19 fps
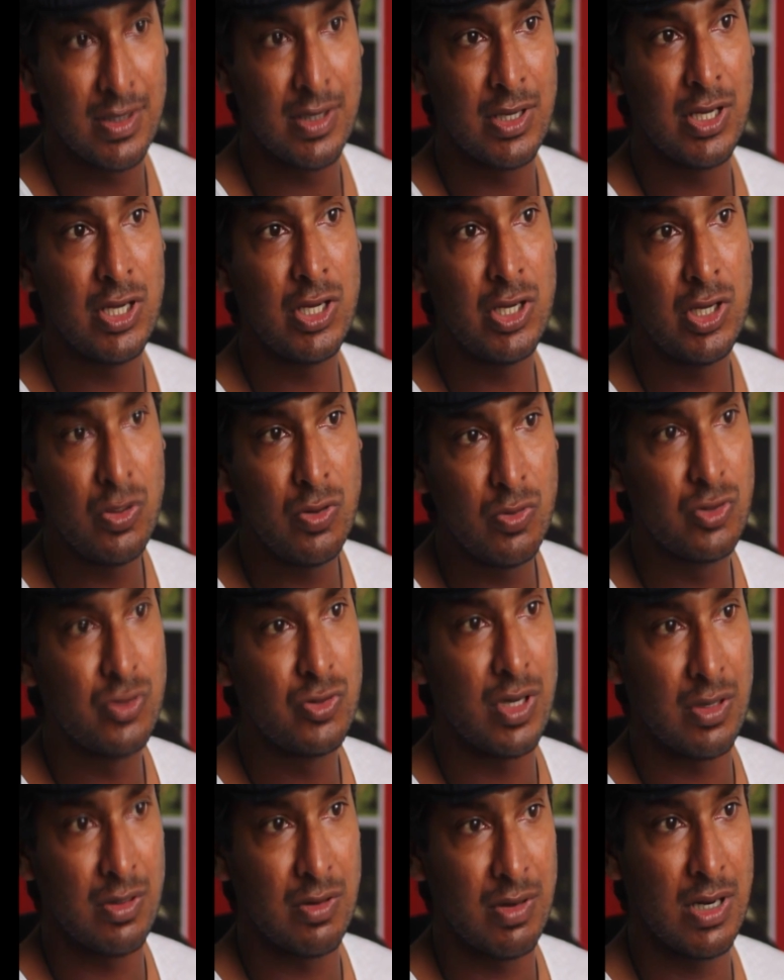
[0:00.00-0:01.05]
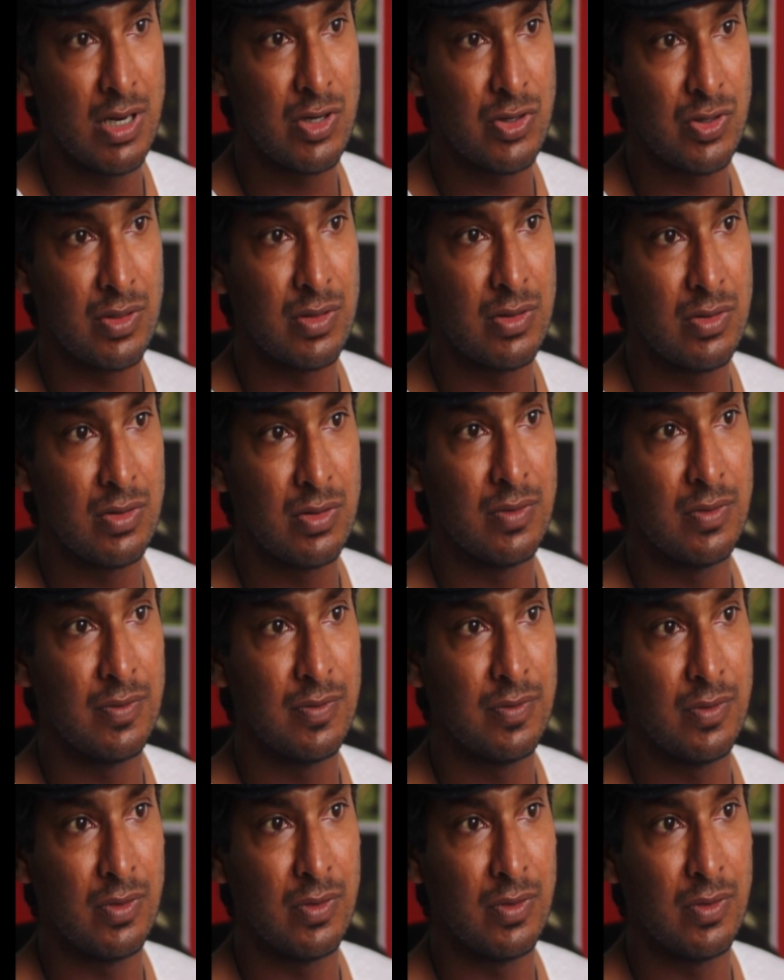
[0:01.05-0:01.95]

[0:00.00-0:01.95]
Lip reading: a huge generation of